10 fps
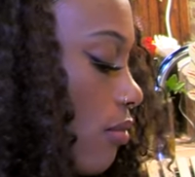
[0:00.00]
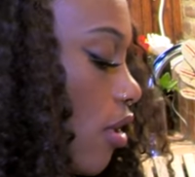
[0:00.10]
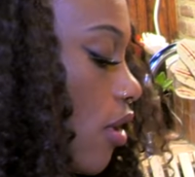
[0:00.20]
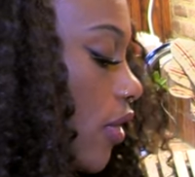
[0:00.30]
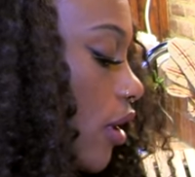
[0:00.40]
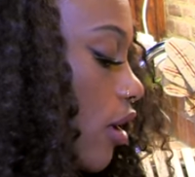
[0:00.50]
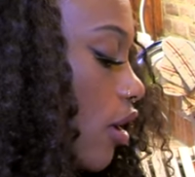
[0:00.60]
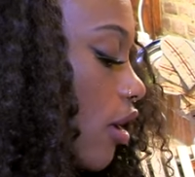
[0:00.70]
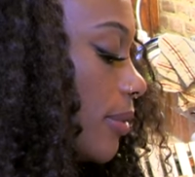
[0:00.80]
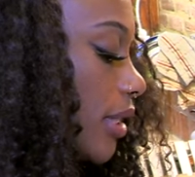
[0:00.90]
all the
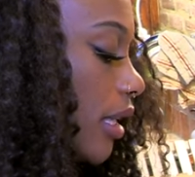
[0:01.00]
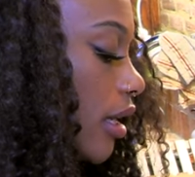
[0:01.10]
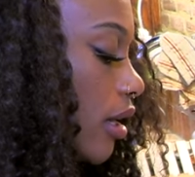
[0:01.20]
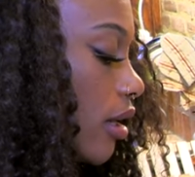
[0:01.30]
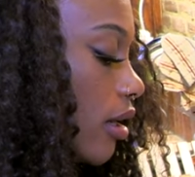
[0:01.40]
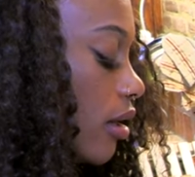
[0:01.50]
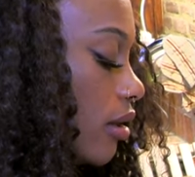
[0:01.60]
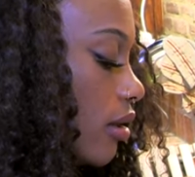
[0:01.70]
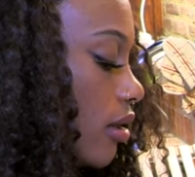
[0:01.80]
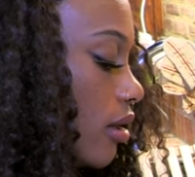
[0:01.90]
herbs here.
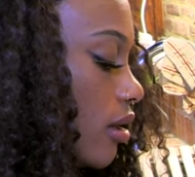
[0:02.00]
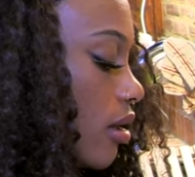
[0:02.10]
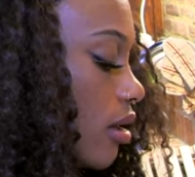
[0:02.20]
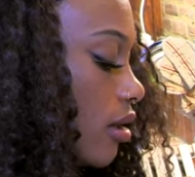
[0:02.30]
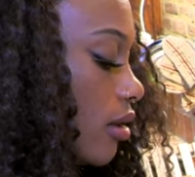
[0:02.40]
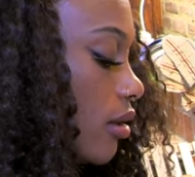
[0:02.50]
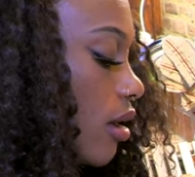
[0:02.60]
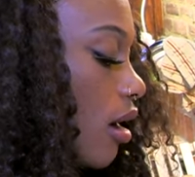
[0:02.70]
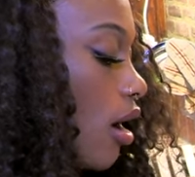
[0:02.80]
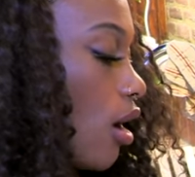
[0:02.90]

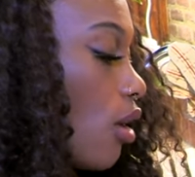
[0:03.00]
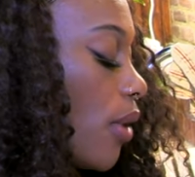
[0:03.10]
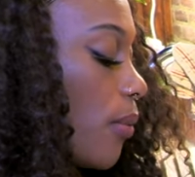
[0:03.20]
Oh,